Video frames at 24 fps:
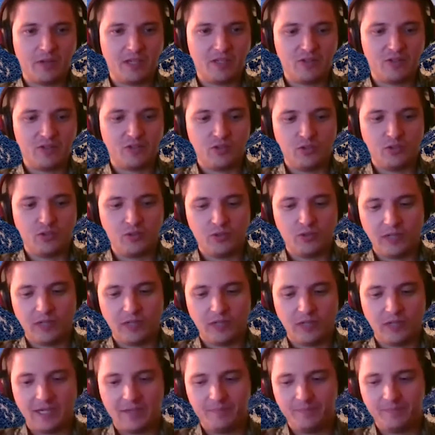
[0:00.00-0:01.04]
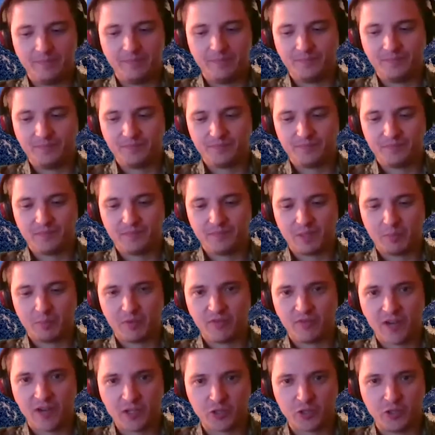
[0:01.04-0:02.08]
into
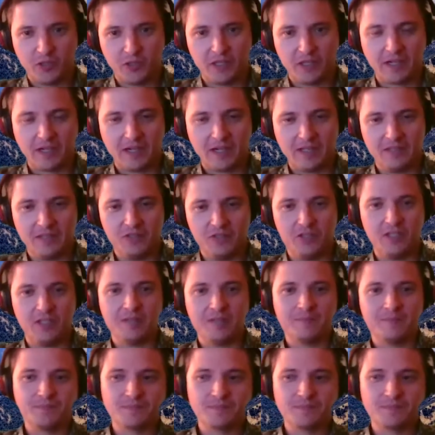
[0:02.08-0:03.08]
professional ecology.